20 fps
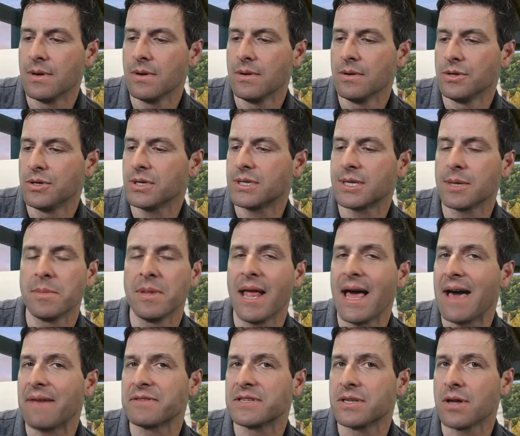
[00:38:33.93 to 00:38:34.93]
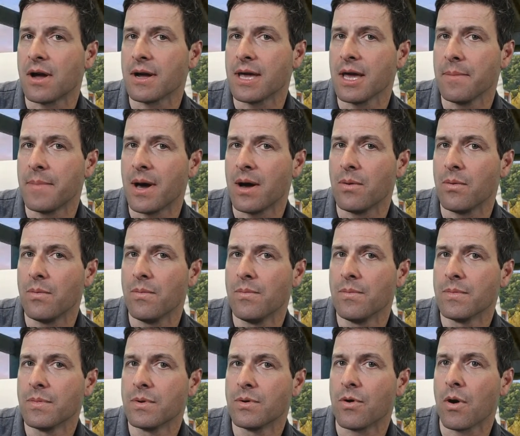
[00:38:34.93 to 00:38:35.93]
just some laughs talking about
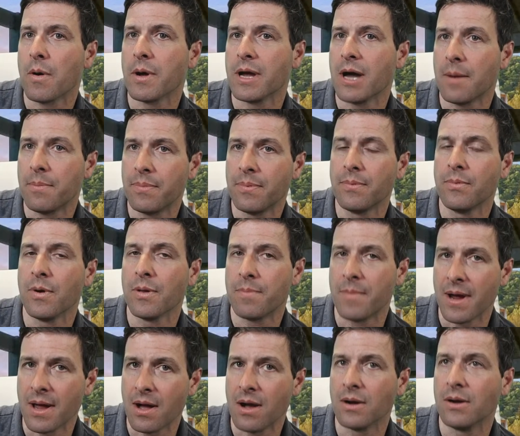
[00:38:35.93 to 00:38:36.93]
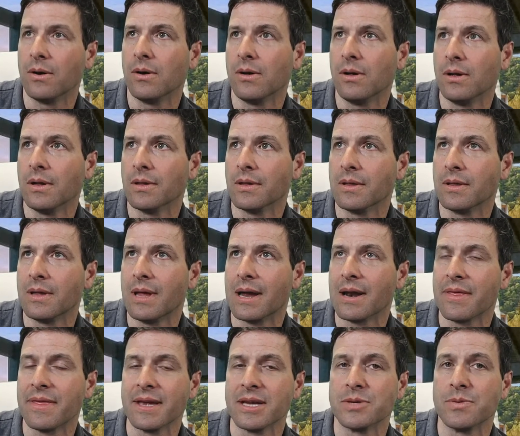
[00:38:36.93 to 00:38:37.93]
growing up with my uncle and a lot
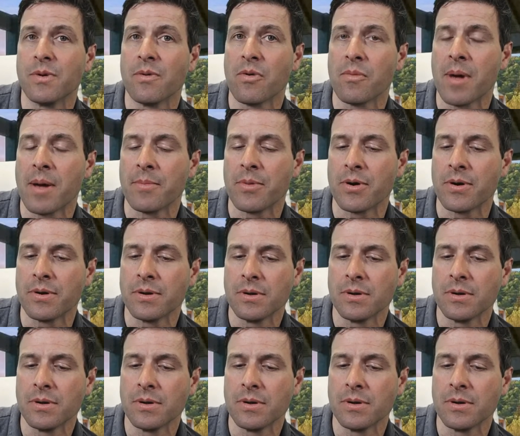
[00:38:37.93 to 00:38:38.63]
of things we remembered.